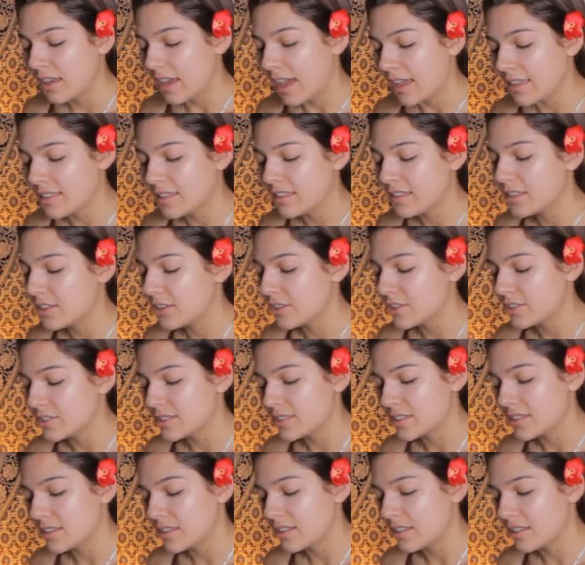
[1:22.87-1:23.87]
and then
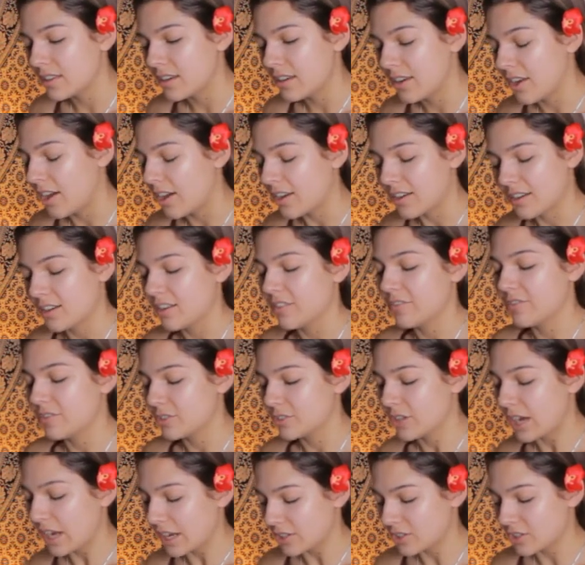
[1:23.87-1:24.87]
there's not enough
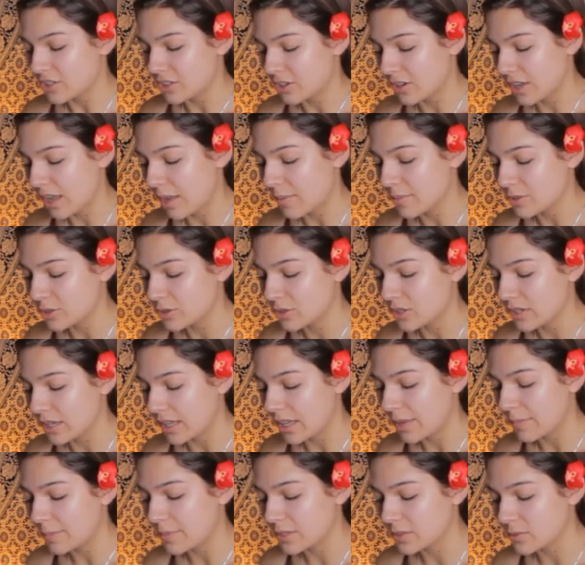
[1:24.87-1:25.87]
attraction or chemistry to
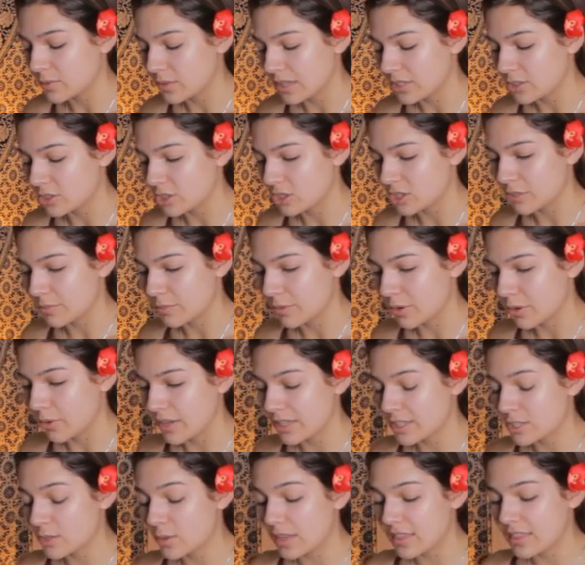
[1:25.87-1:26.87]
keep this relationship
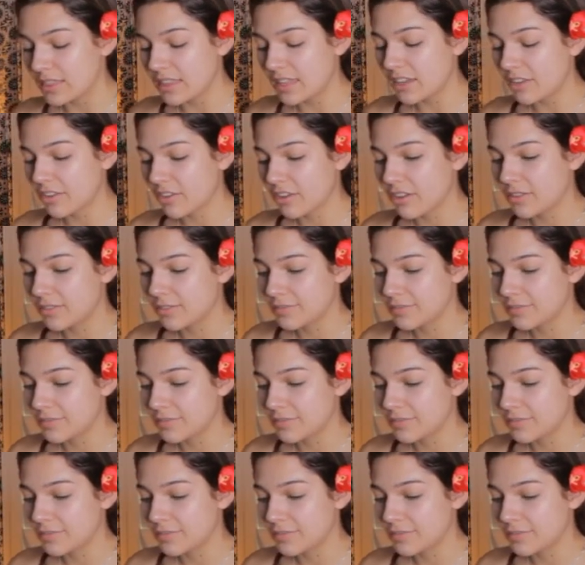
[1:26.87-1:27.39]
going. So I think